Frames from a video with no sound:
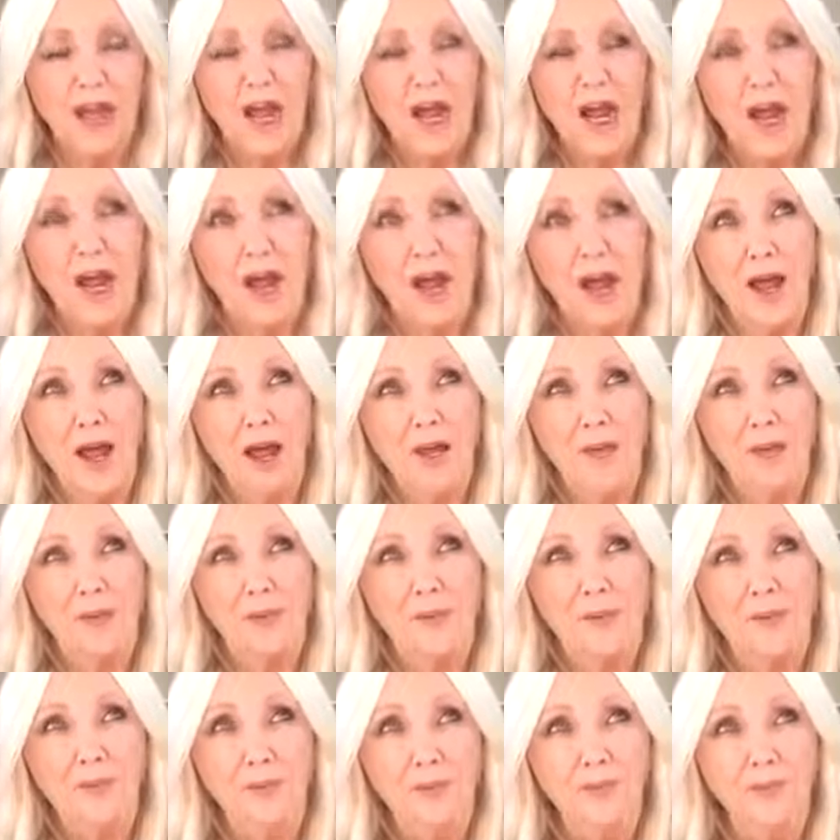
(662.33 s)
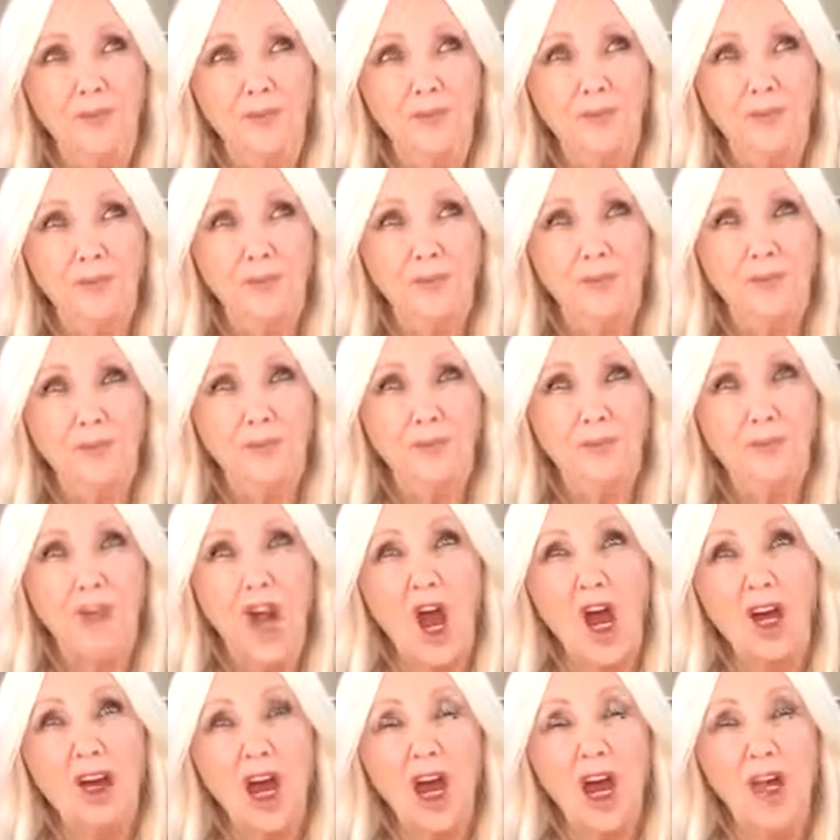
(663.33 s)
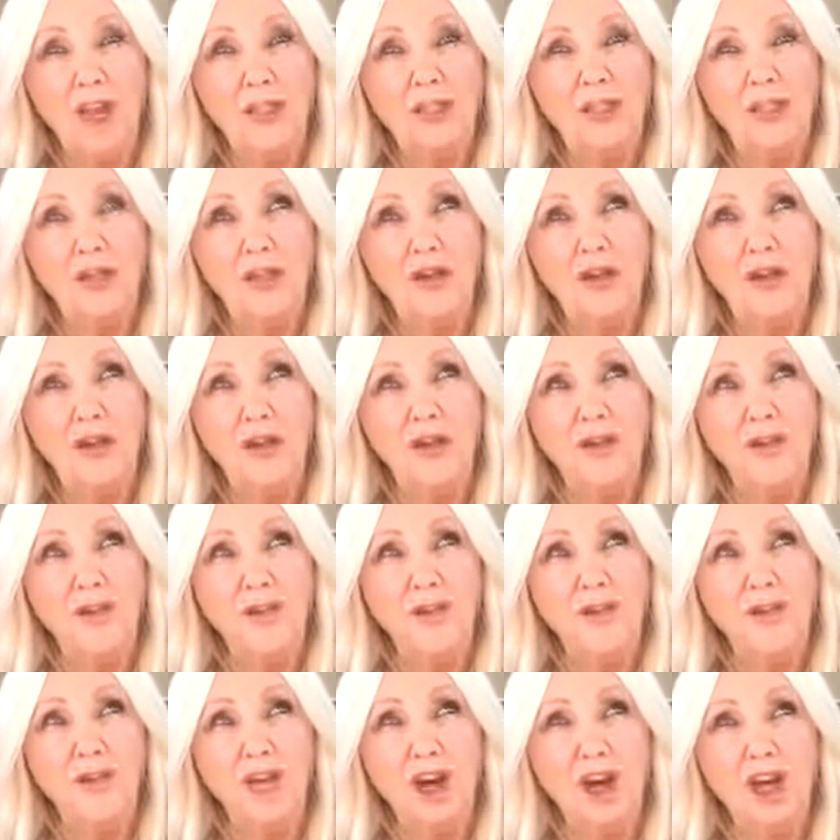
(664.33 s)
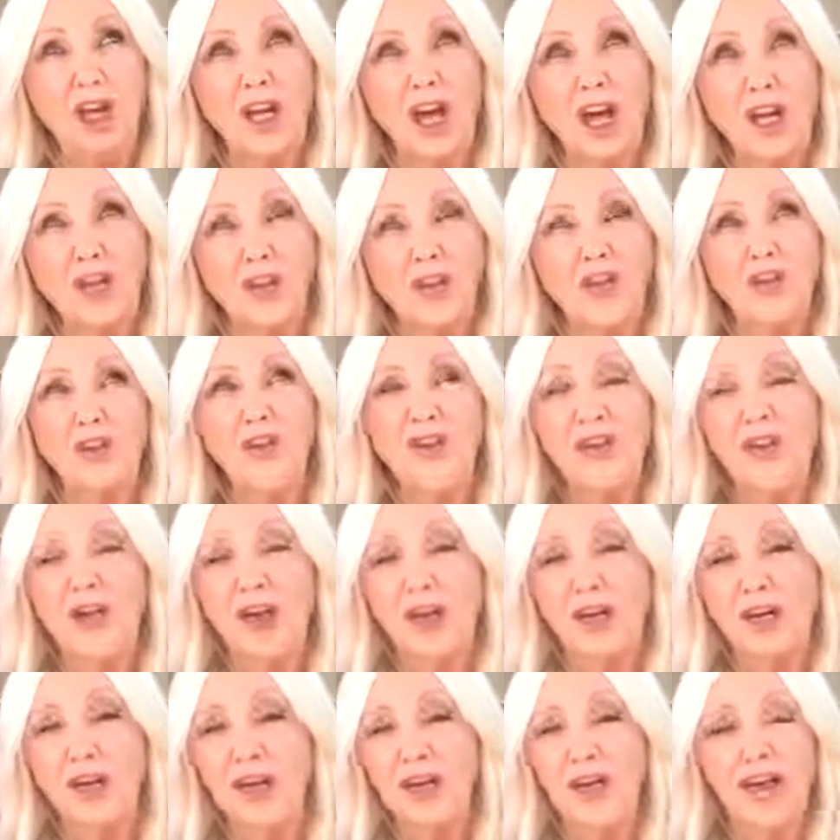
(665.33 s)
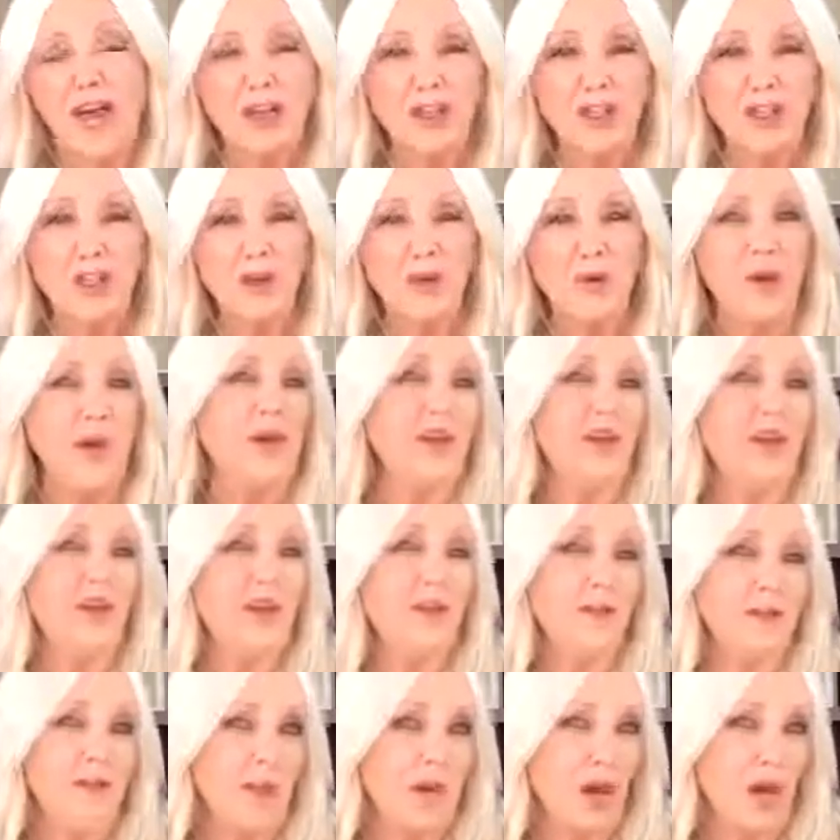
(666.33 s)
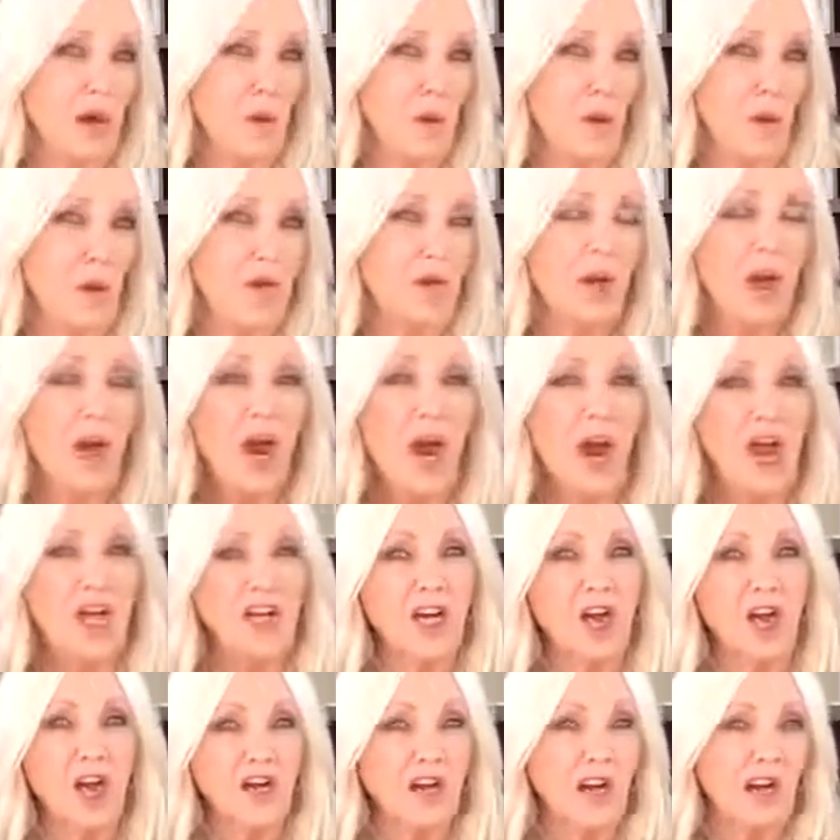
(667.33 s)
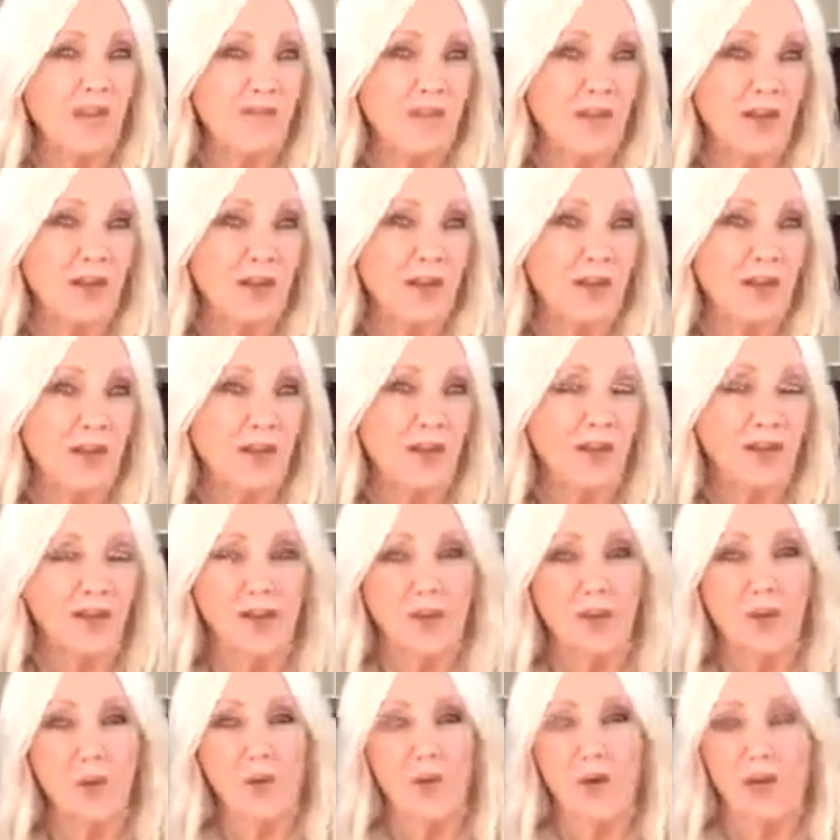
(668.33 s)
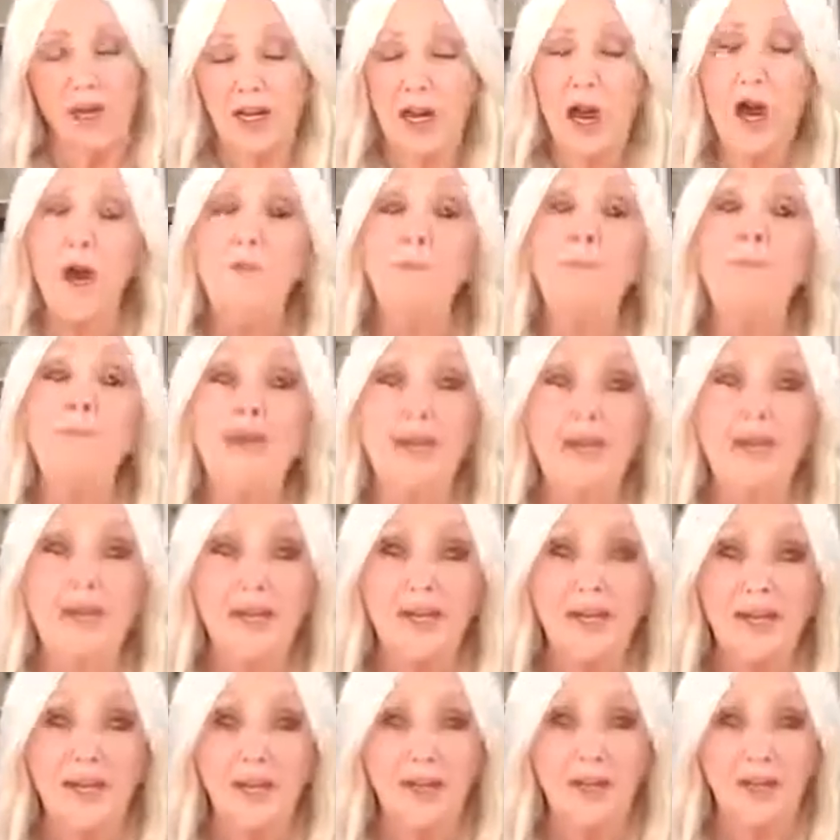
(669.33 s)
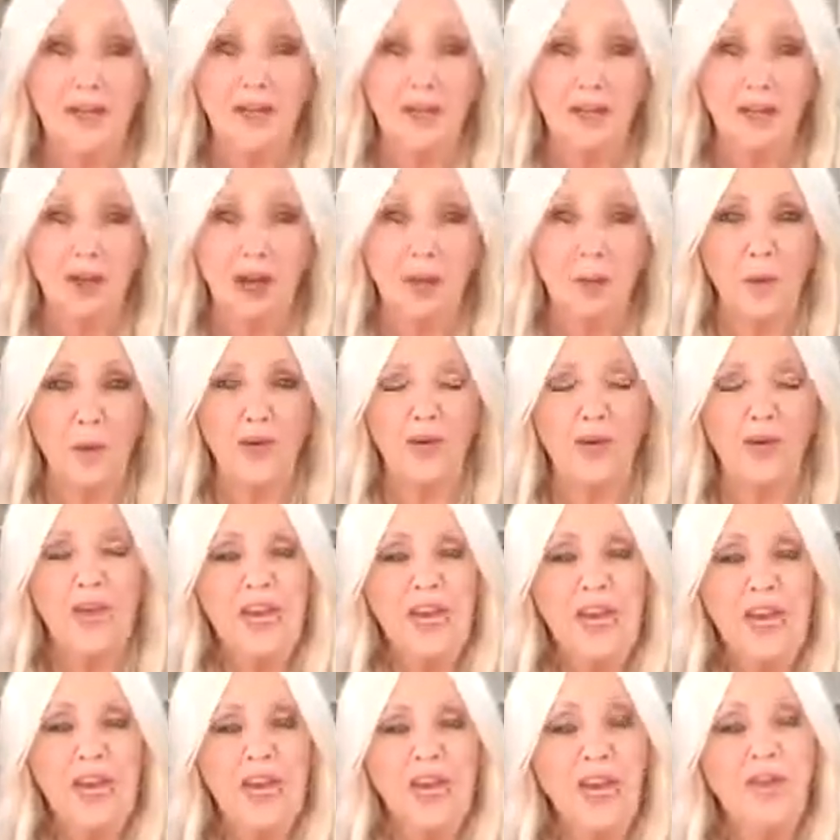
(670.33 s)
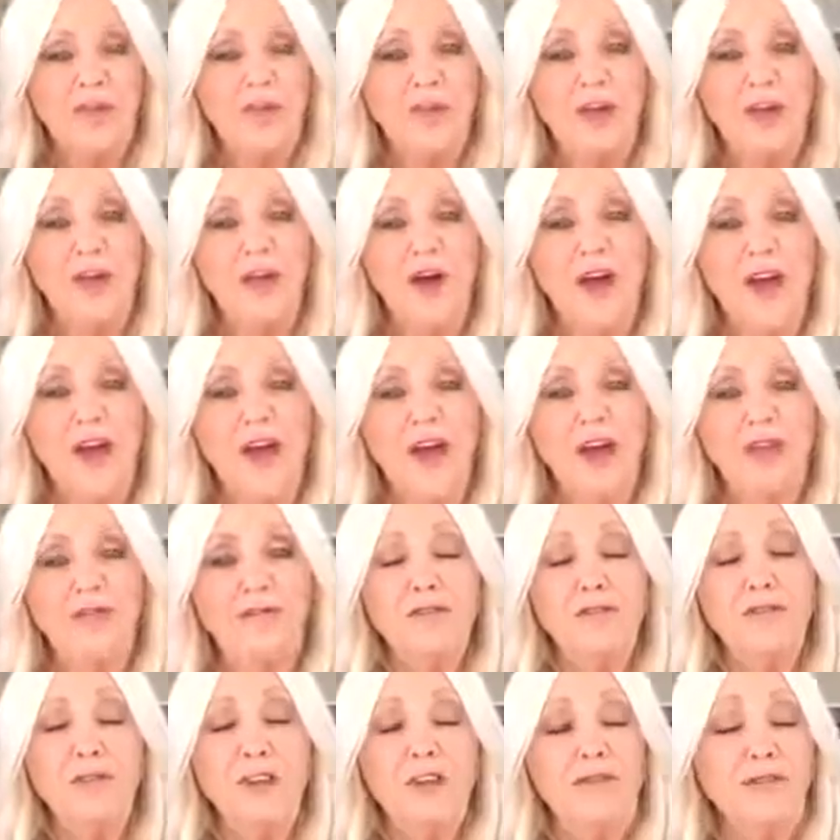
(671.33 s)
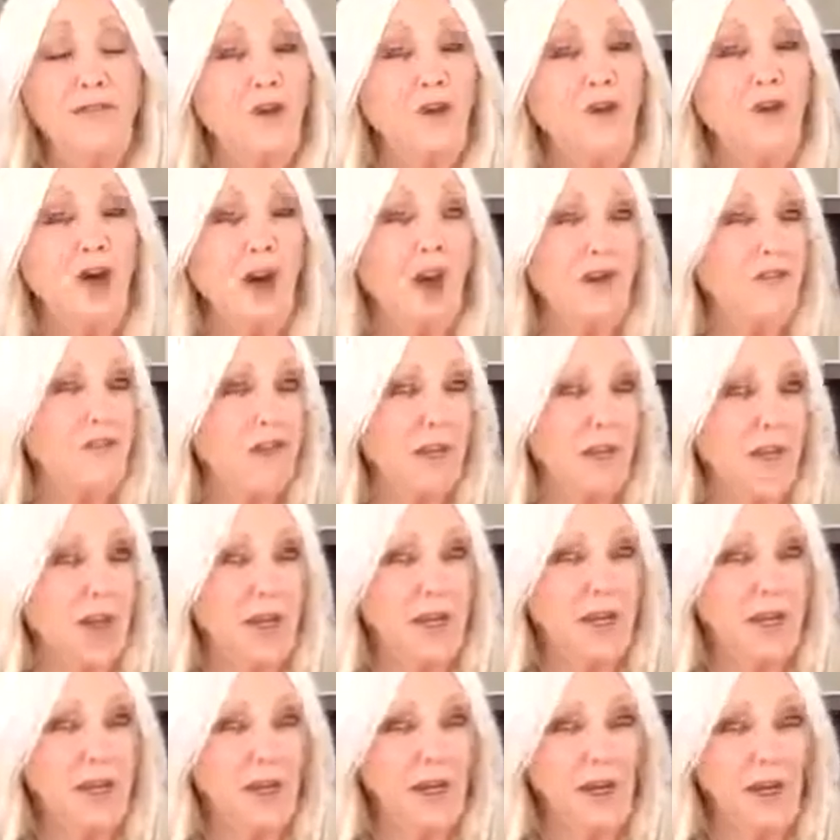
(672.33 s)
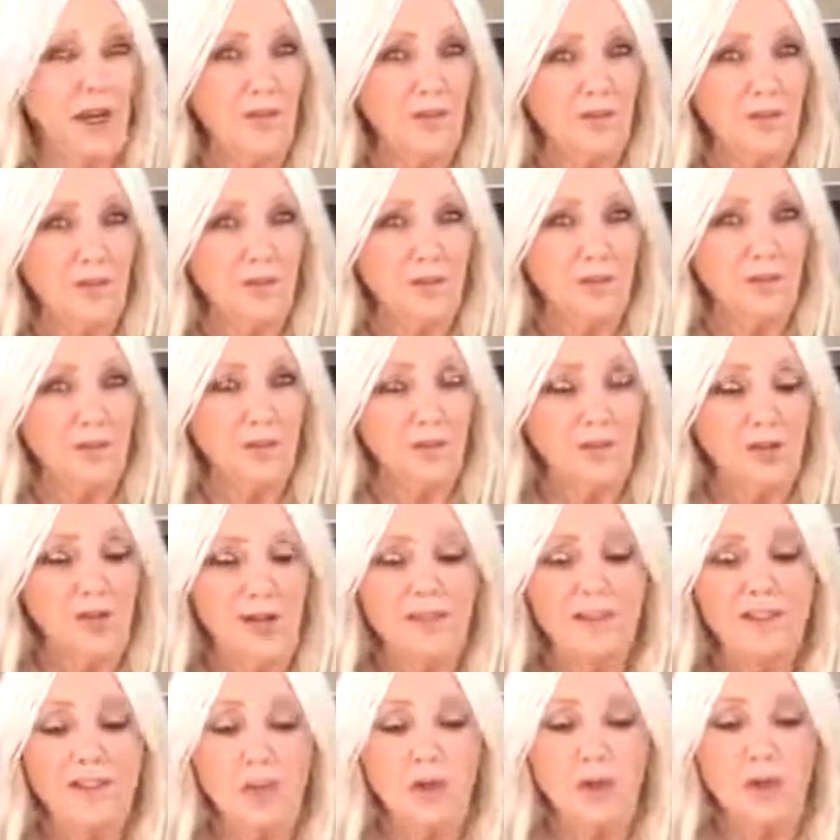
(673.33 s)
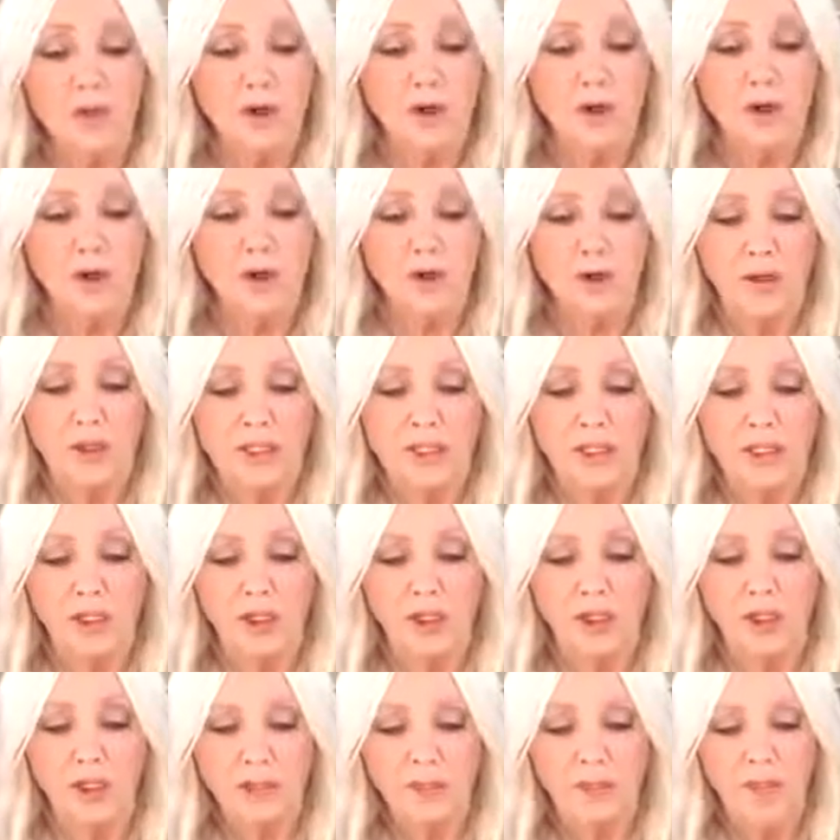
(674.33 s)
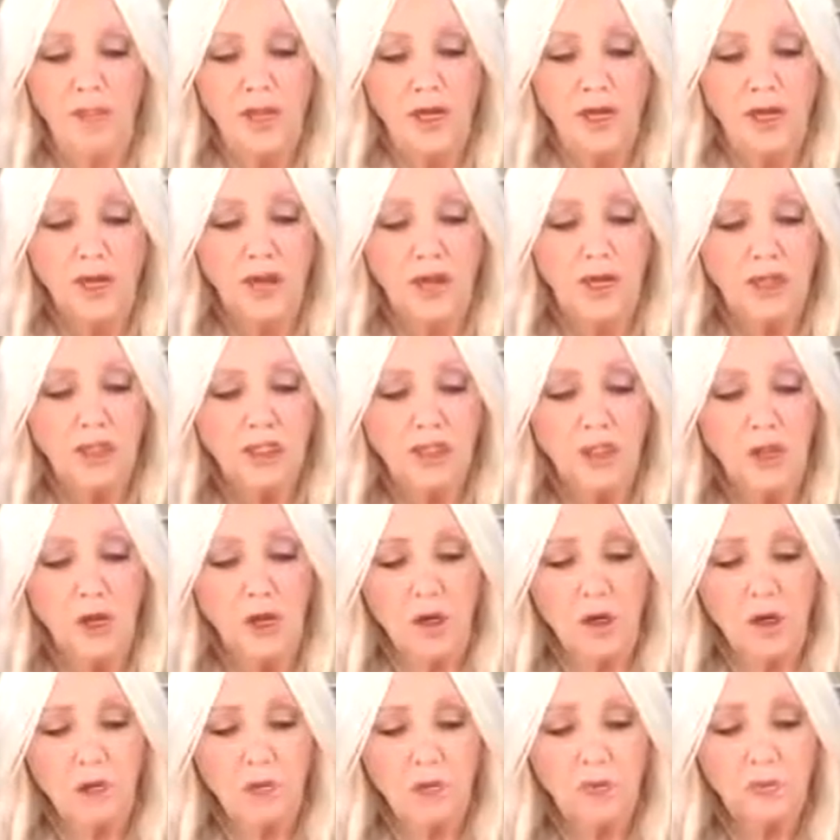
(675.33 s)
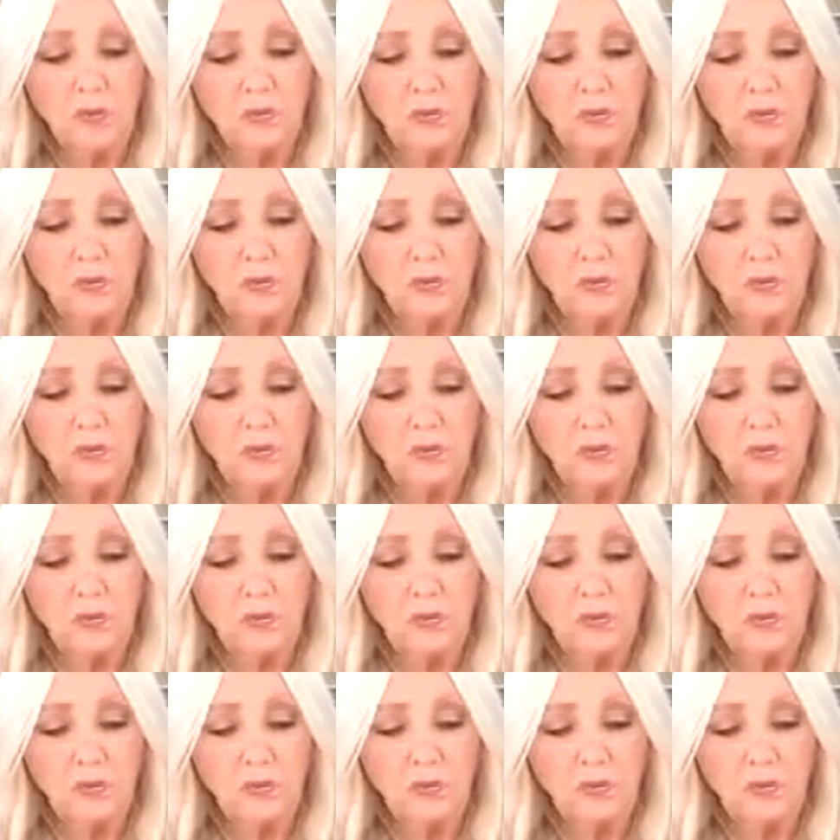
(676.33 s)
I can't do that. I can't do anything that I want. I can't have anything that I want. I can't be anything that I want. If you have any of those beliefs, then you could do this too. So